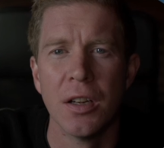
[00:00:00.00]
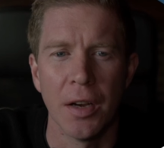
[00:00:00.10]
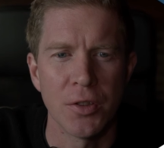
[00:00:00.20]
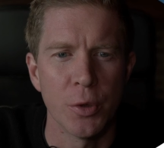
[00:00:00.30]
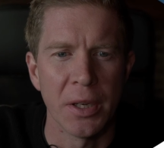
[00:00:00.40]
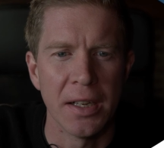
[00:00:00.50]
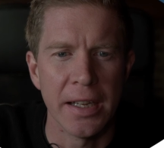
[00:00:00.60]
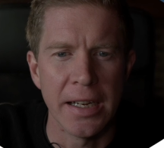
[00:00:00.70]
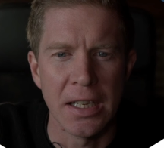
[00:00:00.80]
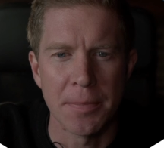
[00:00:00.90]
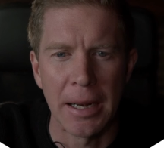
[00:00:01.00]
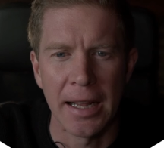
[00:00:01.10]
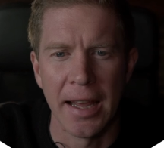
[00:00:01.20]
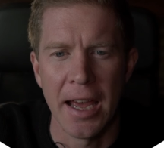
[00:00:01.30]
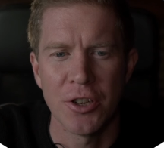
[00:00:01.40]
The other tool we're going to need is
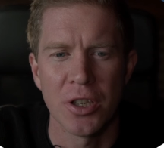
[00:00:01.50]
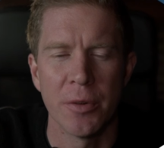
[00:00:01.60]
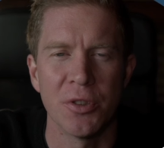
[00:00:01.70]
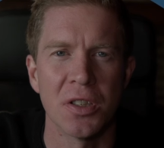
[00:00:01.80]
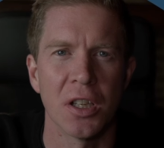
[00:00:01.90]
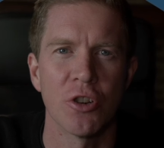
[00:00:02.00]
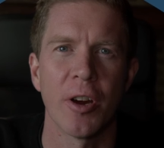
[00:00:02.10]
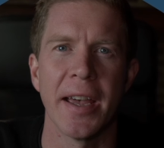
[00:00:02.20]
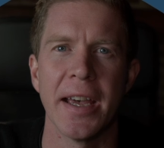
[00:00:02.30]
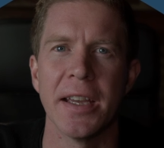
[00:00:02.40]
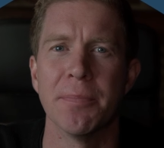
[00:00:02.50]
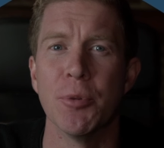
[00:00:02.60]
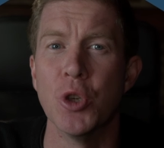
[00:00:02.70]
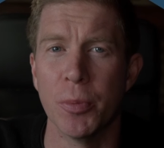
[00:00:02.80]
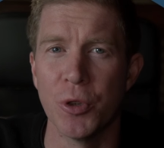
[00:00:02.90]
Balena Etcher, which is going to create a
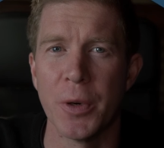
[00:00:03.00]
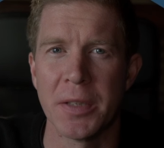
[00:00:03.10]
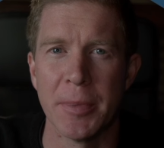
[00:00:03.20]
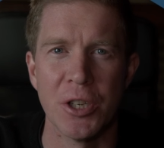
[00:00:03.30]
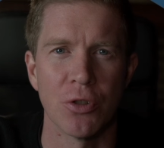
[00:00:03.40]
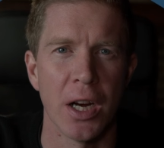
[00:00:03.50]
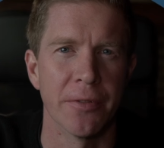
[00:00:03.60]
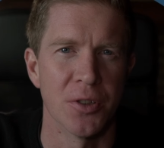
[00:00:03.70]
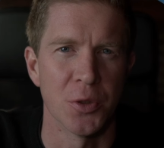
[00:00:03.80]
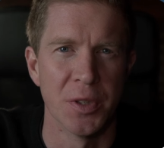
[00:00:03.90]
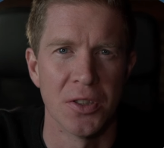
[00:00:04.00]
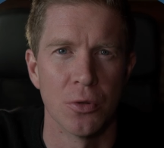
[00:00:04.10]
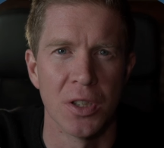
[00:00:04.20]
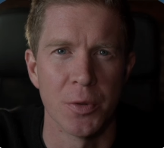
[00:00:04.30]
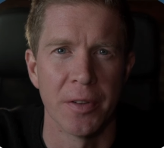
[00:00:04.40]
bootable USB drive for us to
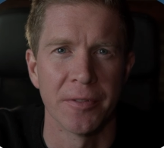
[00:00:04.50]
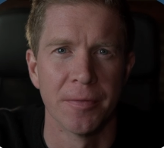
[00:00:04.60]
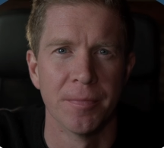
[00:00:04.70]
install this with.